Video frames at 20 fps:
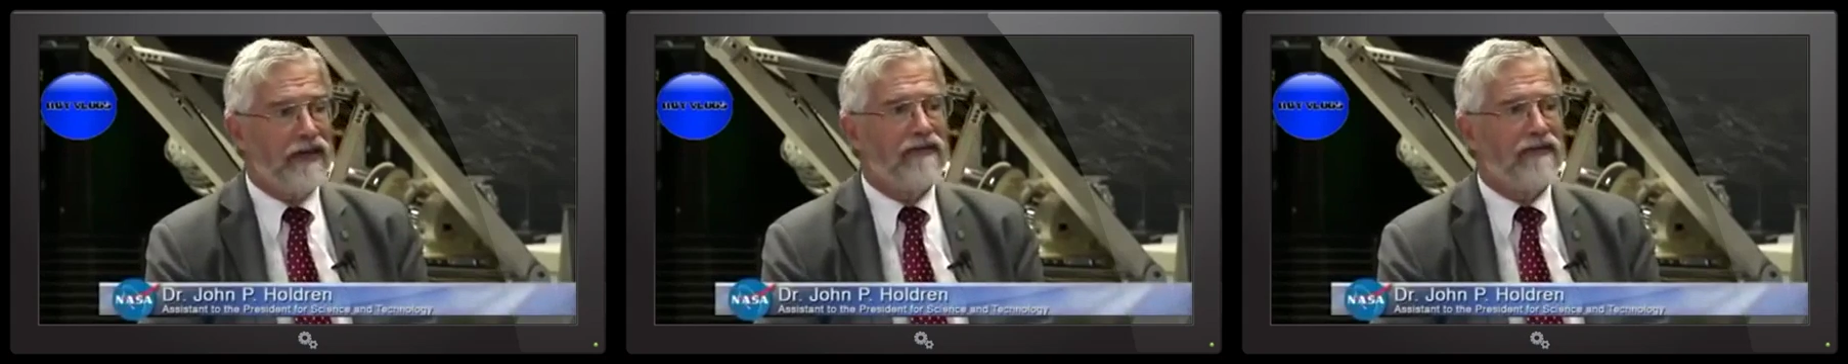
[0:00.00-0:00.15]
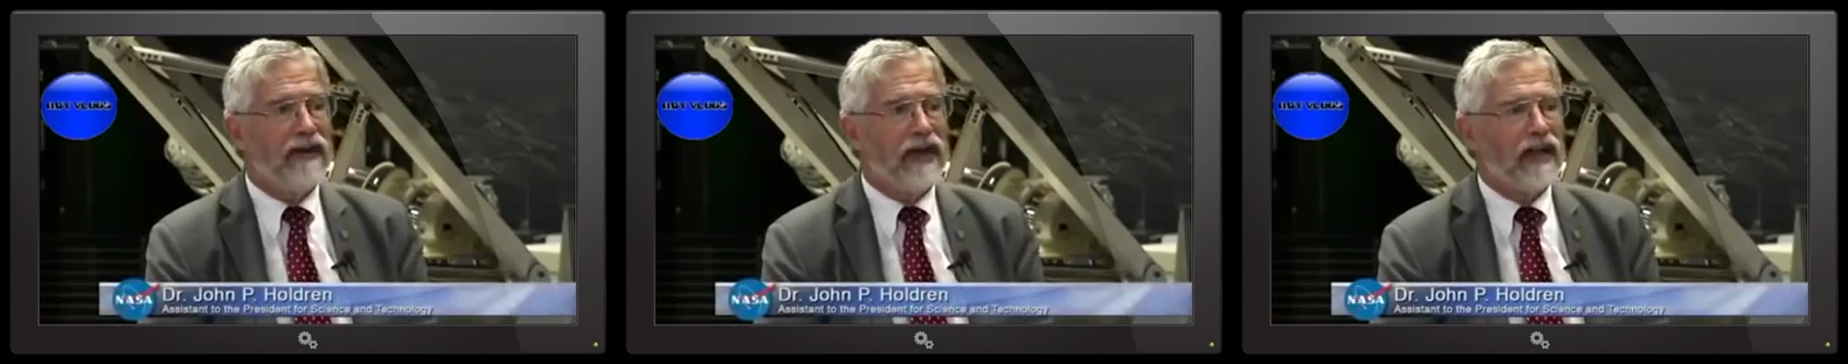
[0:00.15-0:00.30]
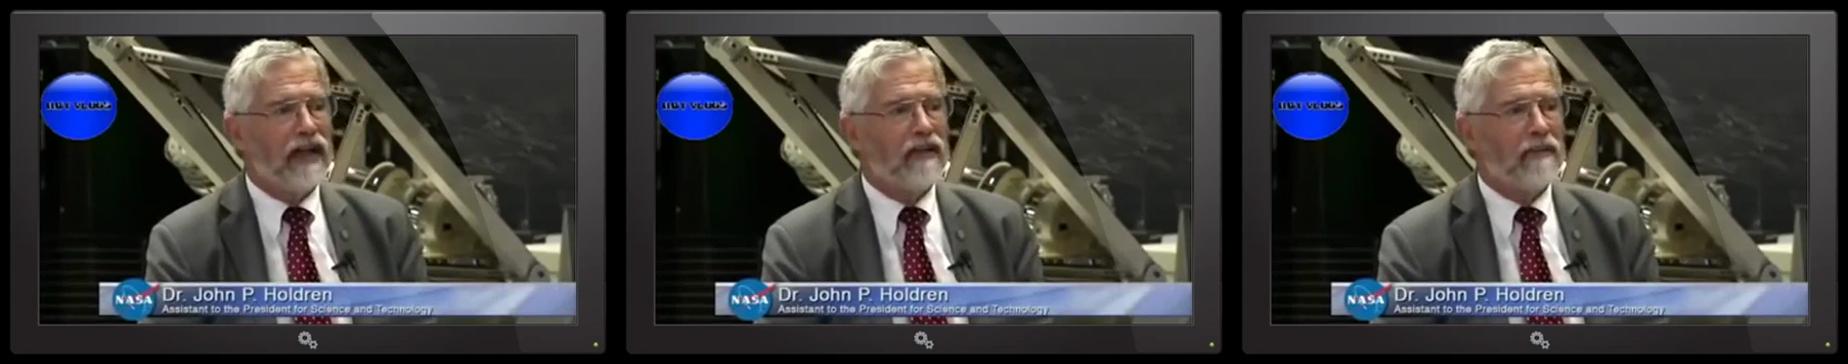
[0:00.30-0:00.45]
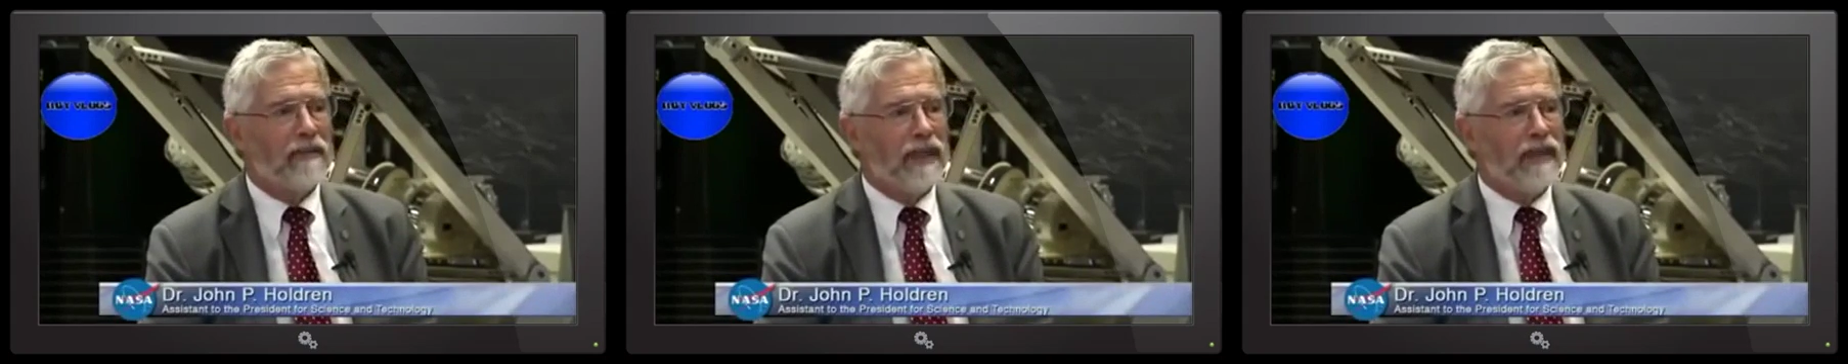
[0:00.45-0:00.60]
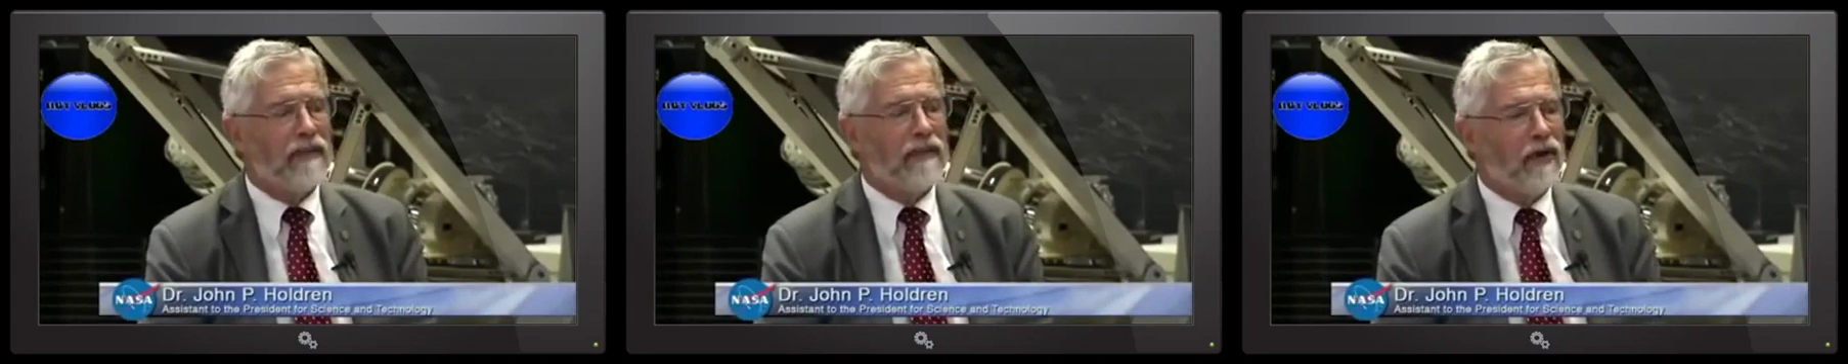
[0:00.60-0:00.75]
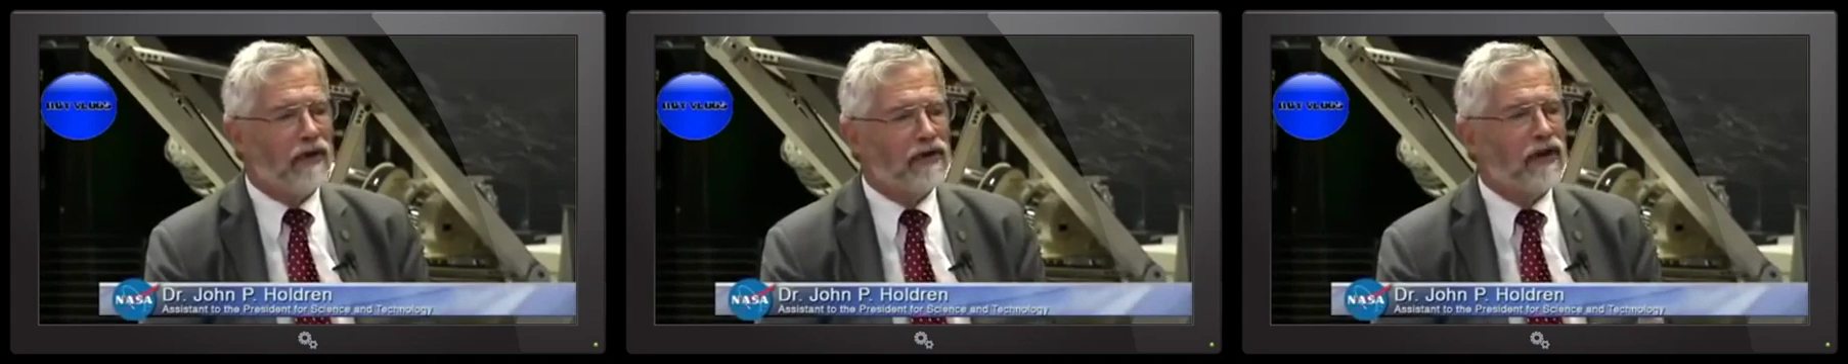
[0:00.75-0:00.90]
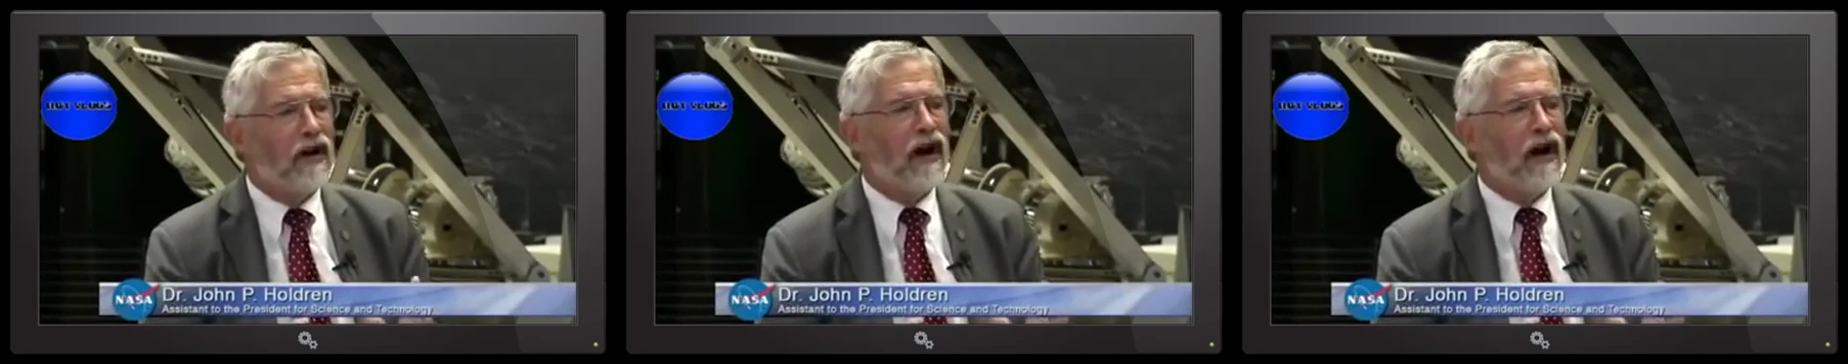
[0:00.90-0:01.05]
to
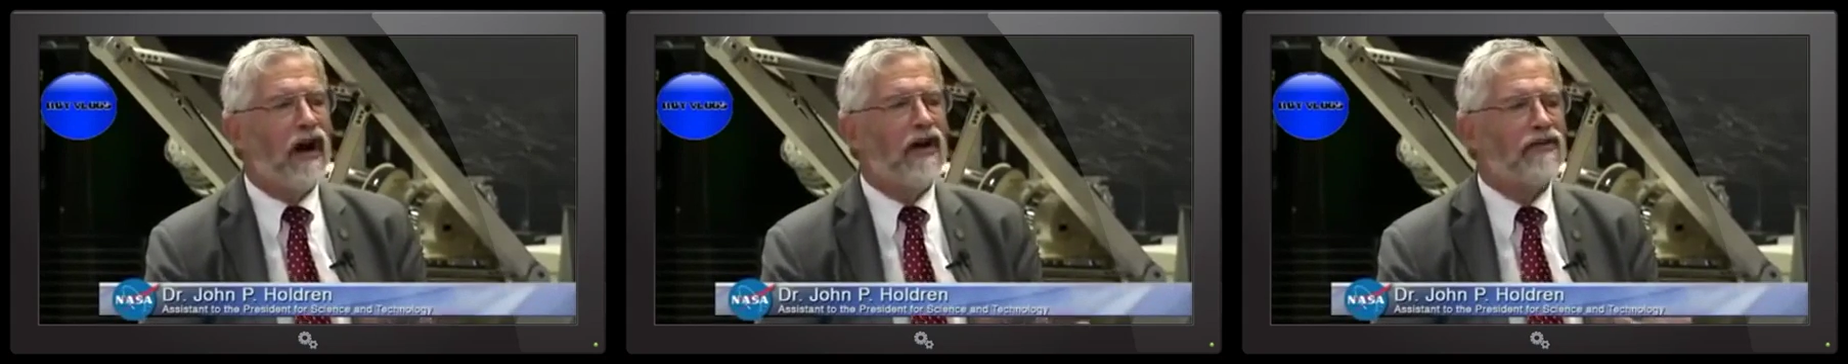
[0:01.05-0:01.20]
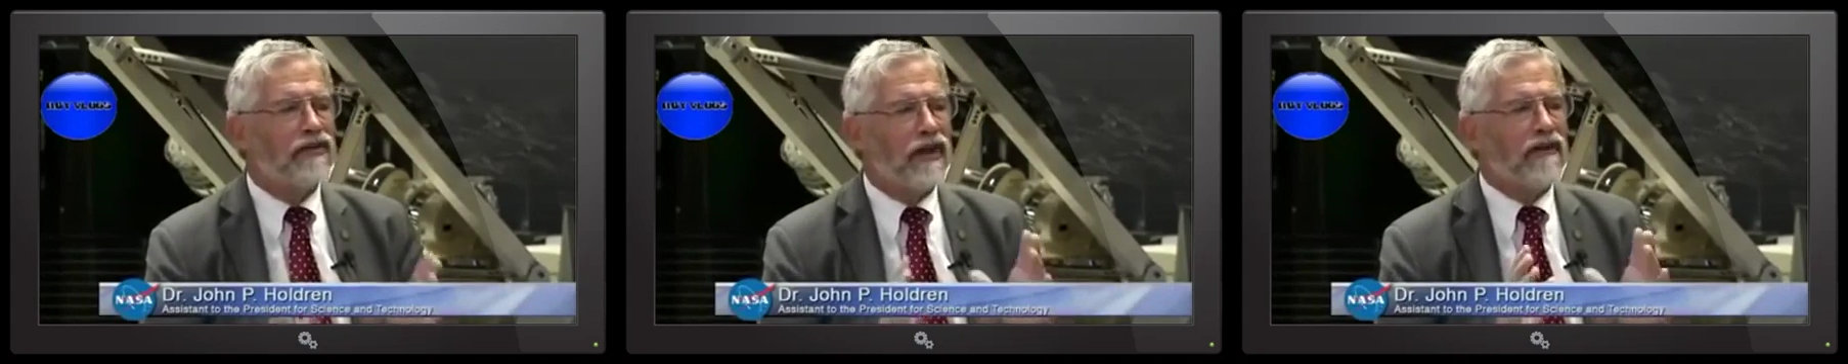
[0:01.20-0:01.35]
develop the most